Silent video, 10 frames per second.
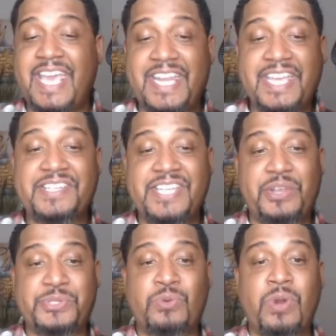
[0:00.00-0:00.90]
And he
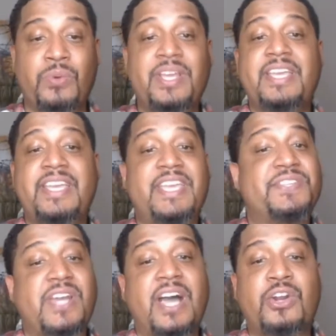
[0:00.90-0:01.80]
continues, quote, he
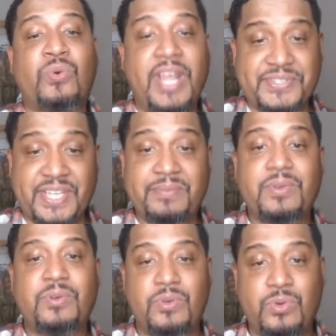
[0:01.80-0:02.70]
is not crazy.
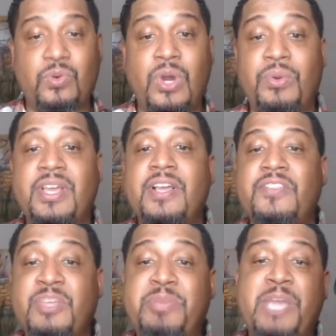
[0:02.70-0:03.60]
Quote,
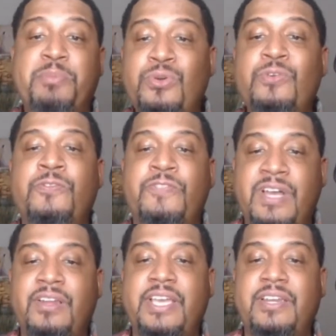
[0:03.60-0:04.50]
the people who
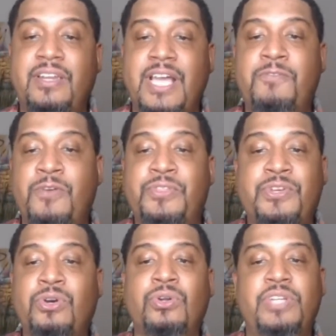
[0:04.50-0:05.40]
fell in love
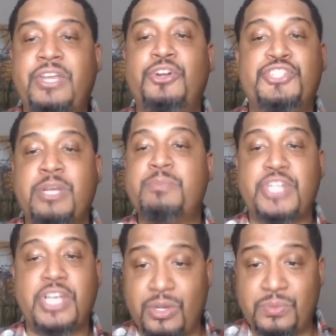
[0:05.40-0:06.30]
with cult leader
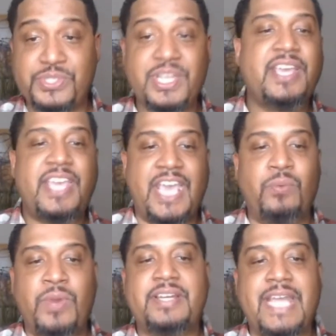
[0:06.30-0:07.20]
Jim Jones
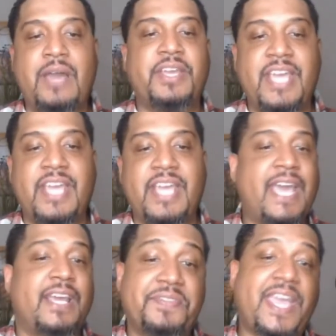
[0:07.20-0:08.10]
and went down to
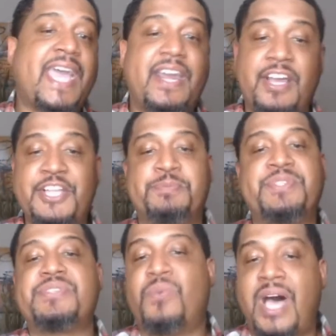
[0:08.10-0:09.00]
Guyana, they had
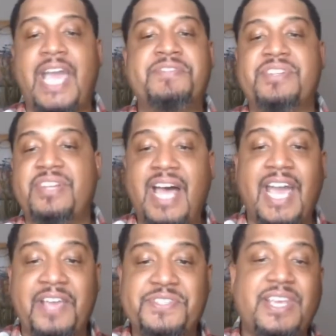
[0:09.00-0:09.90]
husbands and wives and
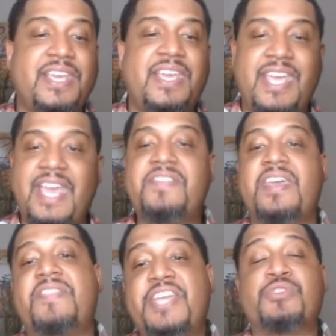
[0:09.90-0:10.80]
lives,
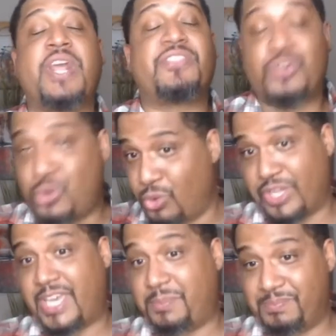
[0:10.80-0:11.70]
and then they drank the
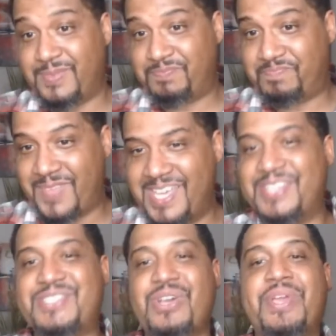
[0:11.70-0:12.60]
Kool Aid.
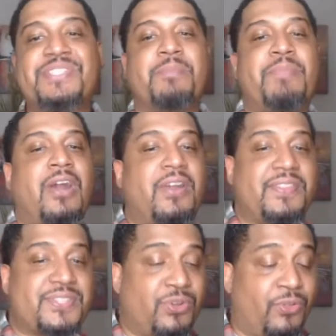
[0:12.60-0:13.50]
So he's
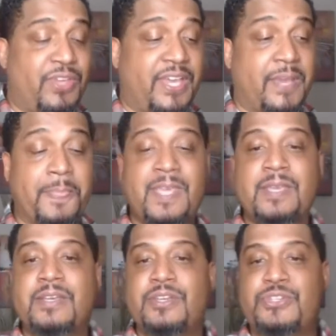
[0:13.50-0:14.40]
comparing this whole thing
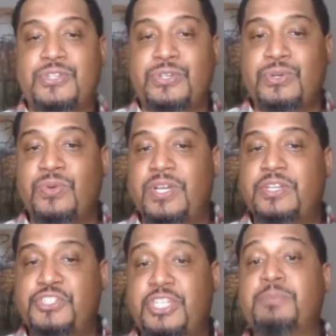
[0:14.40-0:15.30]
to
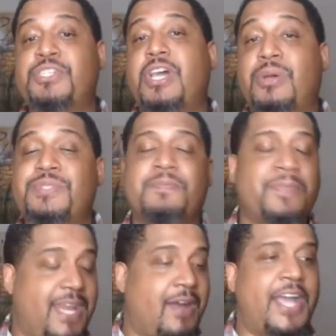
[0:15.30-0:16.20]
Jim Jones.
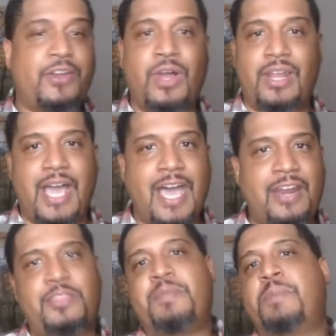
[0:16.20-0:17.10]
Now, I know a
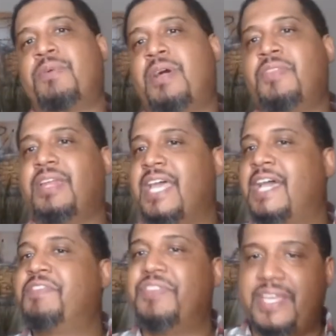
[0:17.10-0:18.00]
lot of the people on the
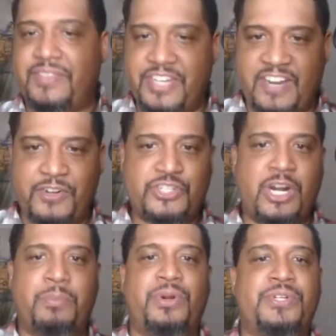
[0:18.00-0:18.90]
left and, and the Never
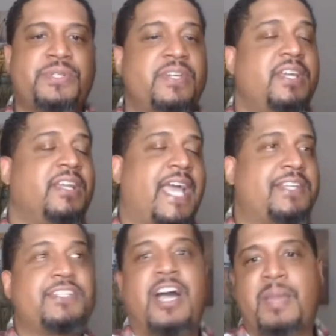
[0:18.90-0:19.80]
Trumpers
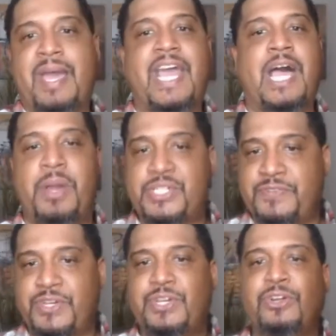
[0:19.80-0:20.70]
like to talk about how
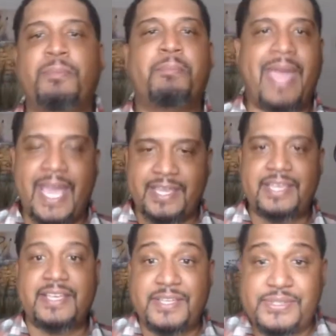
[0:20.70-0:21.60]
much of a cult
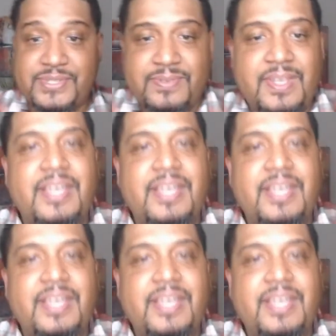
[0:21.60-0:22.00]
MAGA is.